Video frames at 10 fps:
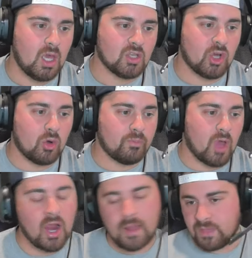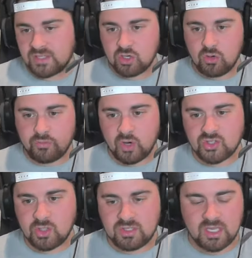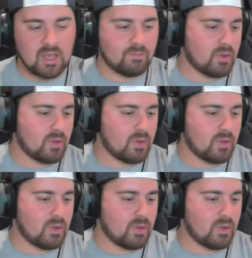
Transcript: So, all right, that's going to do it for us, though, today.